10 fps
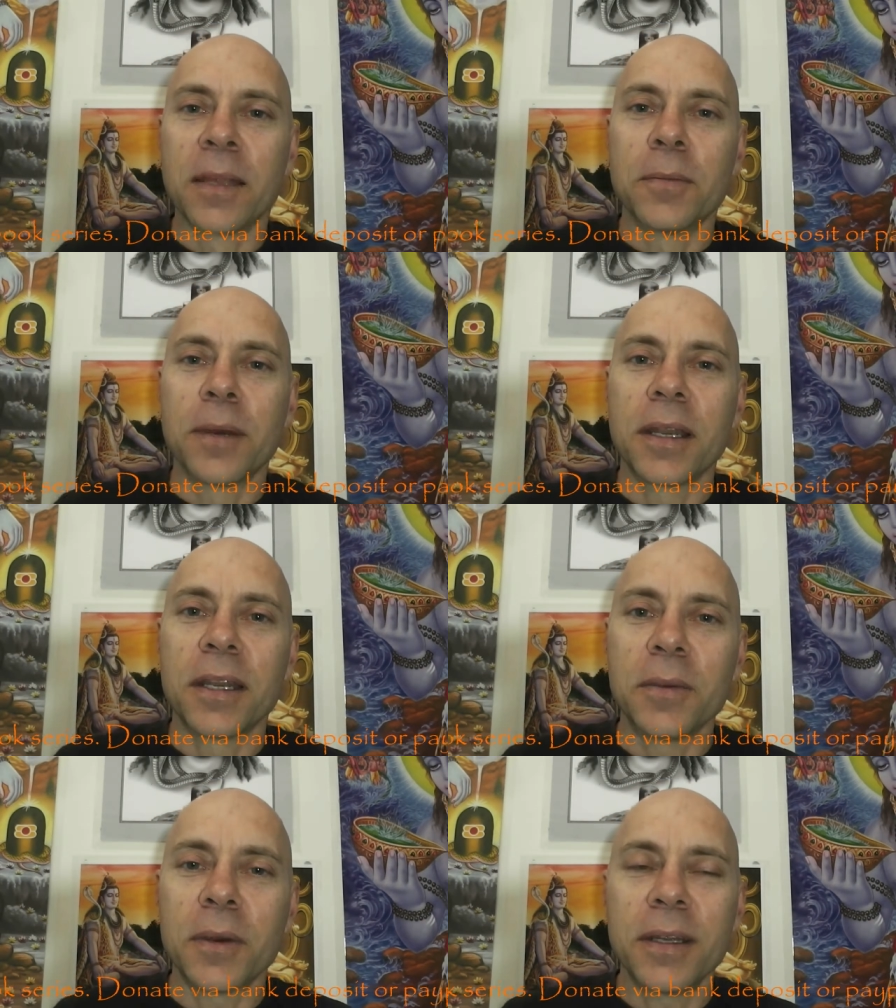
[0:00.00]
But
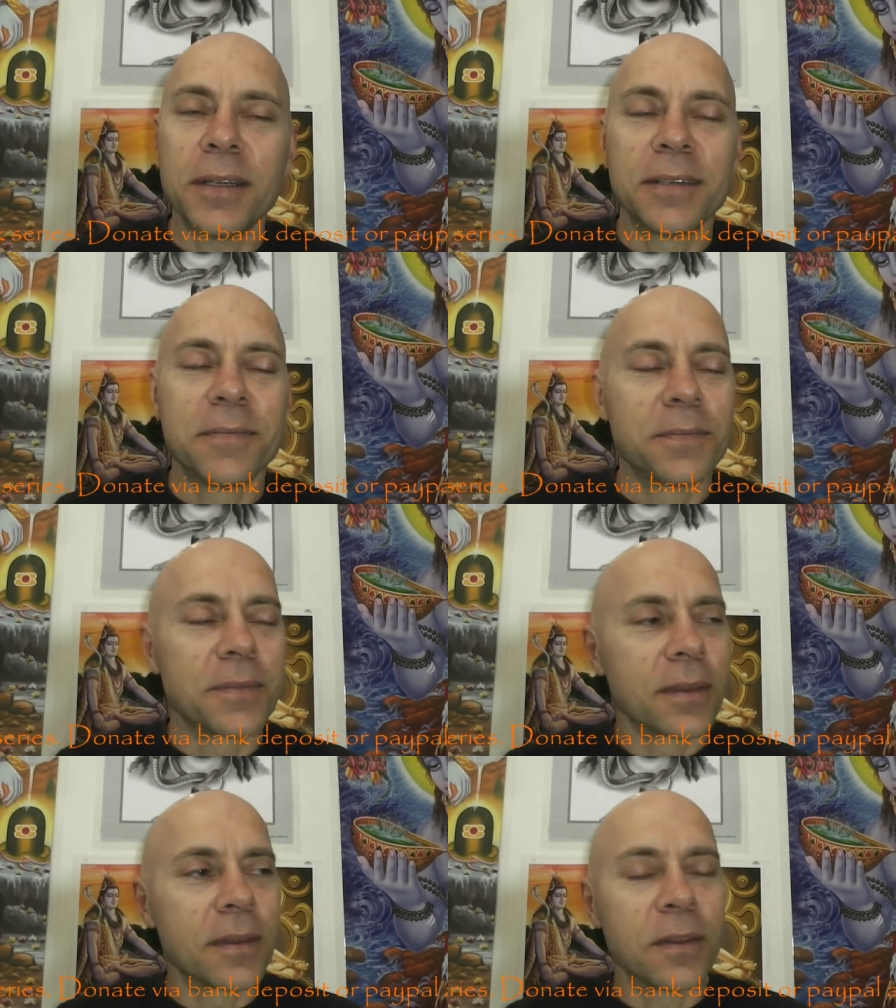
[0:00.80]
anyway,
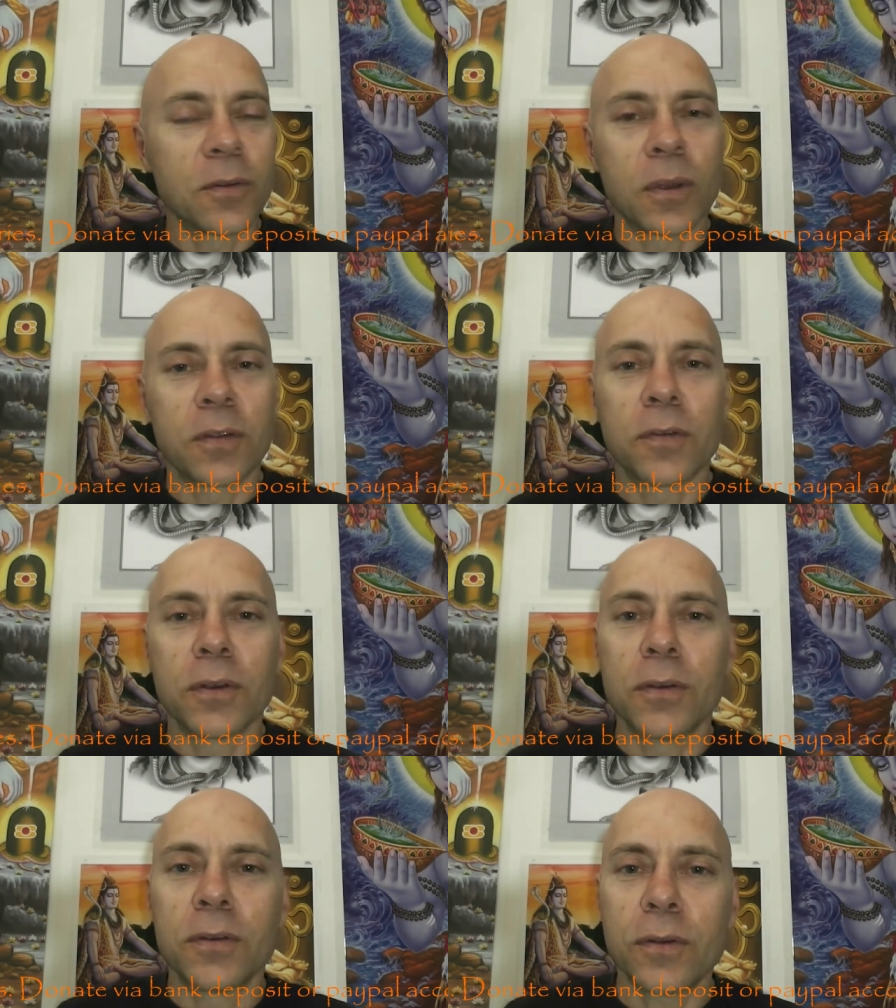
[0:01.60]
this one's for
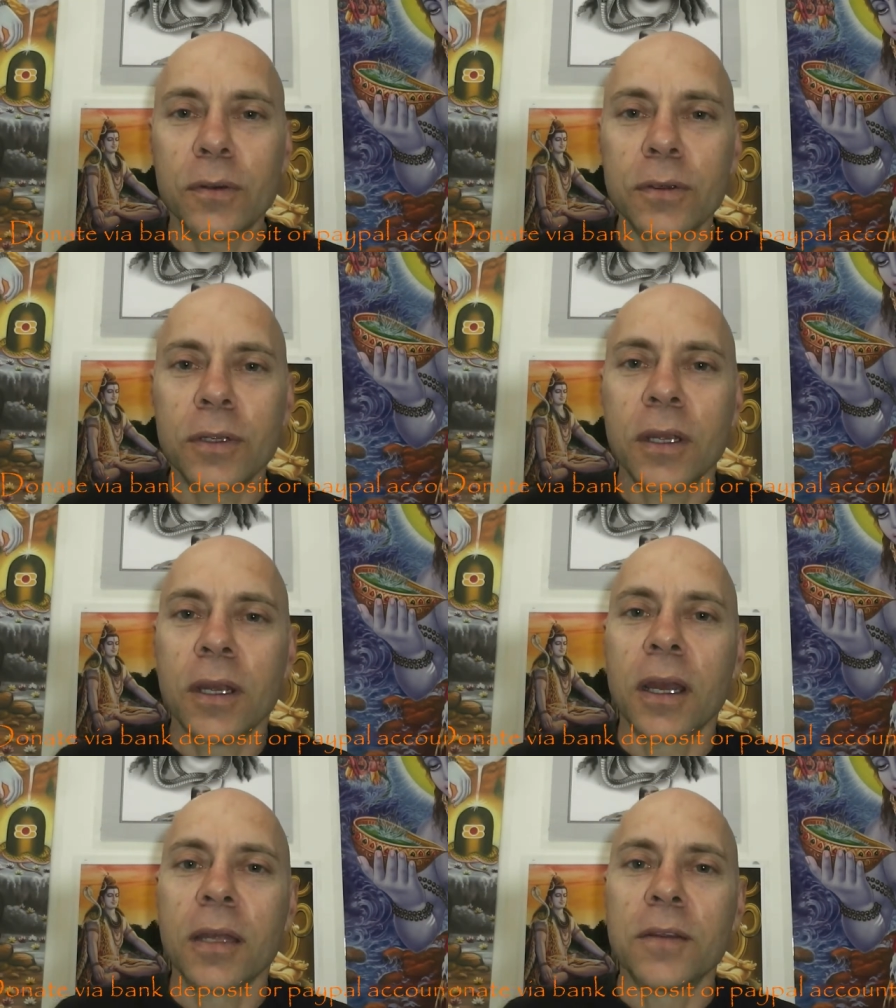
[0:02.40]
you, Scoosh,
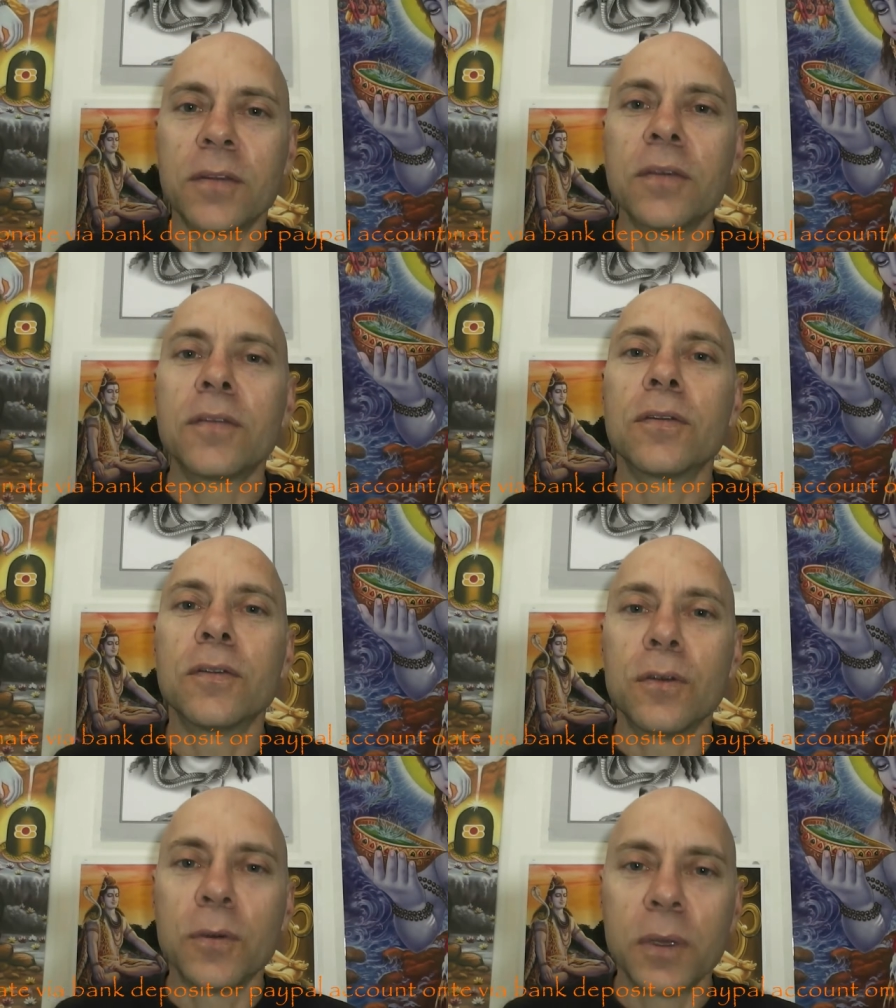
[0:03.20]
and this is to
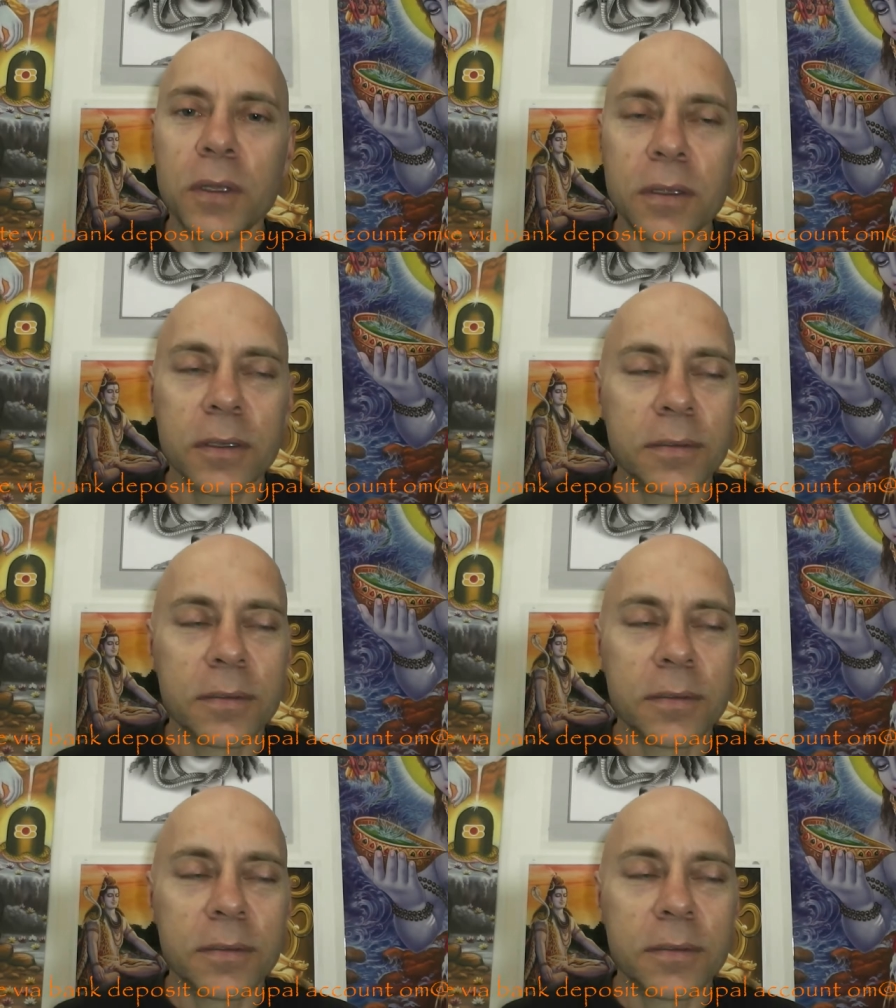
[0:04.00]
do with